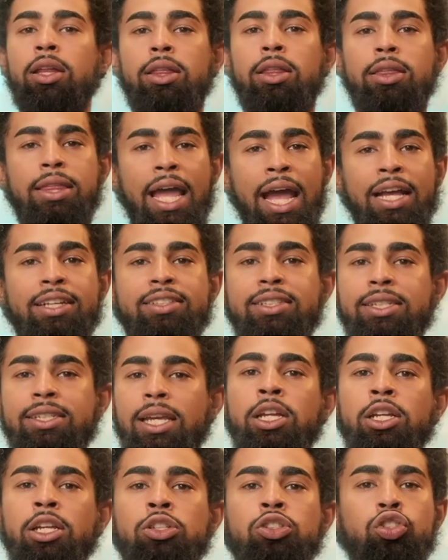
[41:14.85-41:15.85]
that's
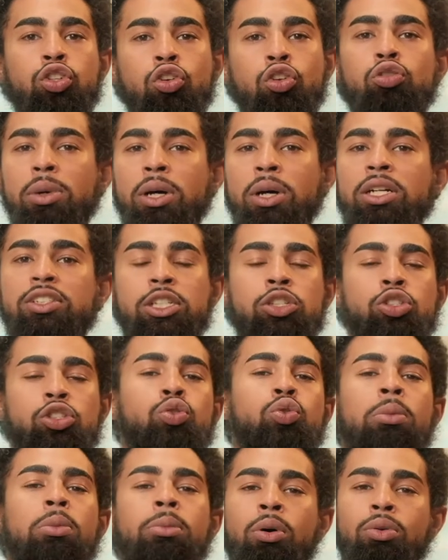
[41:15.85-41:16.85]
getting too much into
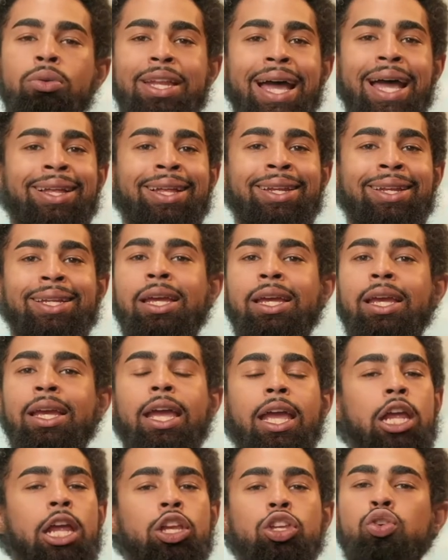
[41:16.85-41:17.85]
a modality,
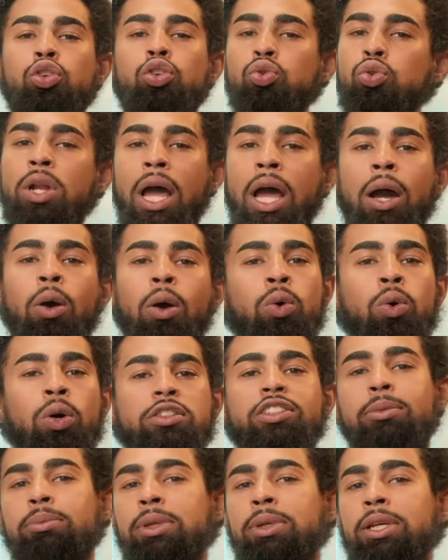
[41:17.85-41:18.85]
and you do not want
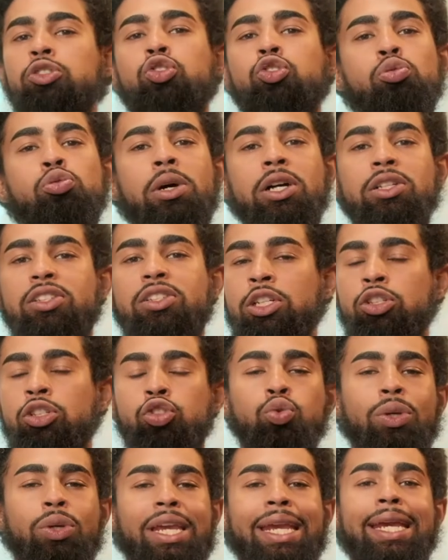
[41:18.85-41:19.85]
to be too much
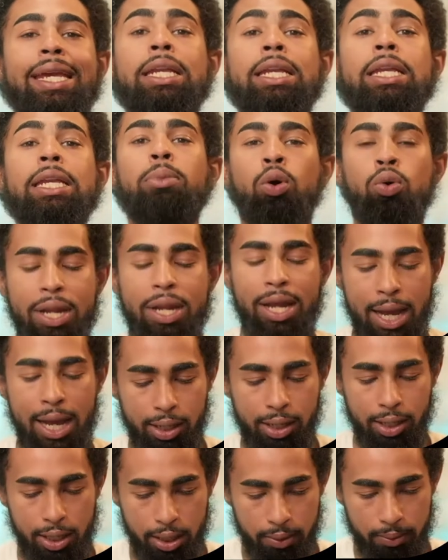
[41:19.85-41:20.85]
into any
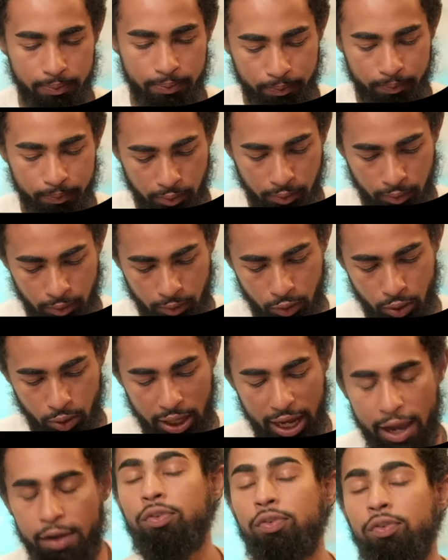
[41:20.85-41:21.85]
modality.
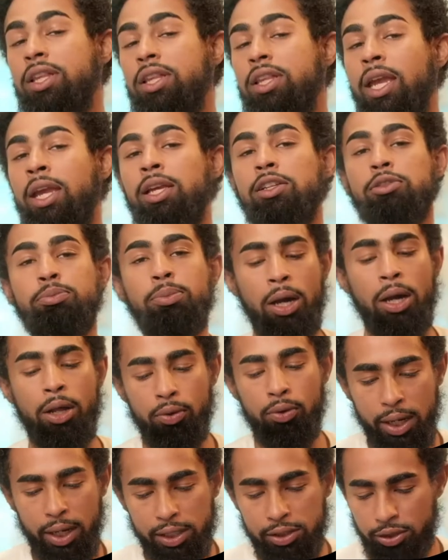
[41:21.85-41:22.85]
Everything is
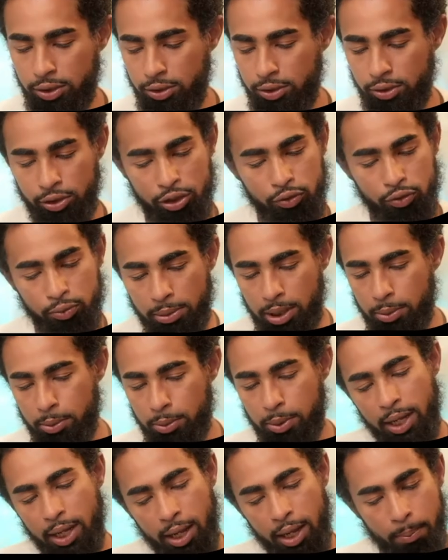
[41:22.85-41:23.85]
moderation. Just remember
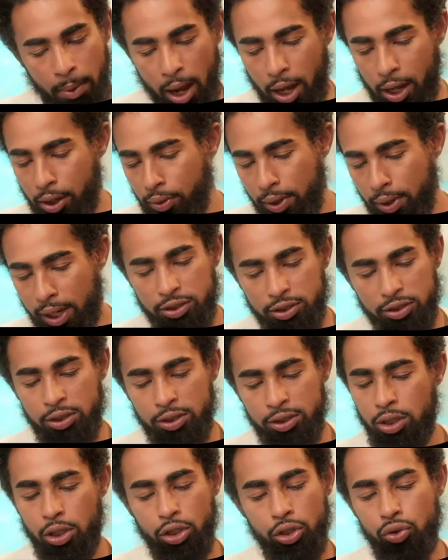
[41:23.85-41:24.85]
that. Moderation,
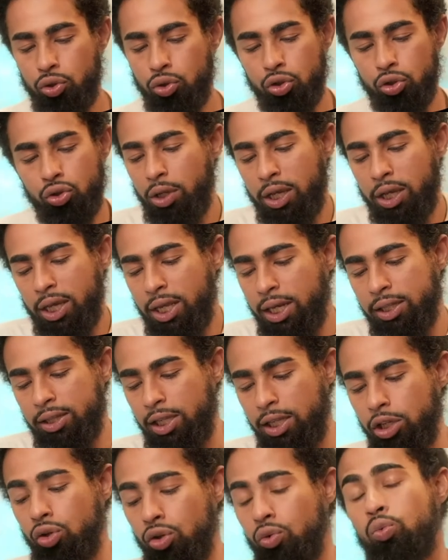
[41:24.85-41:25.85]
you can do
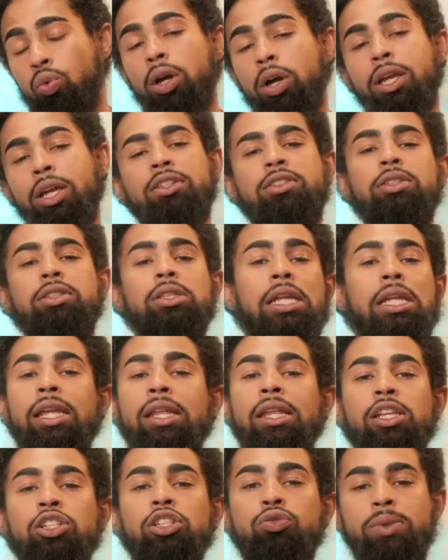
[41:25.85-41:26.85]
anything you want in, in
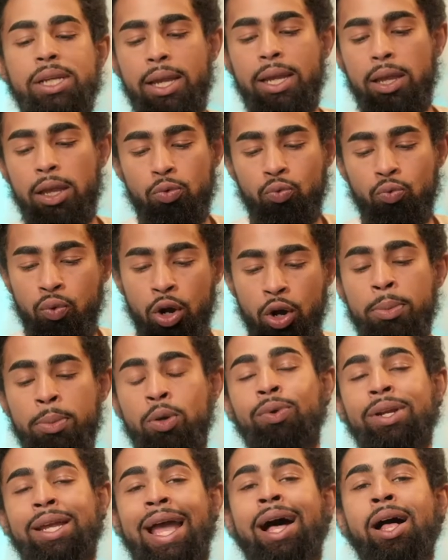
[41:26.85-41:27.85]
this rea- realm in
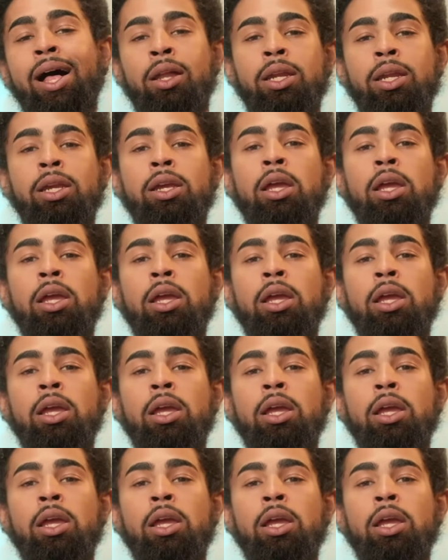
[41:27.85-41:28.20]
reality,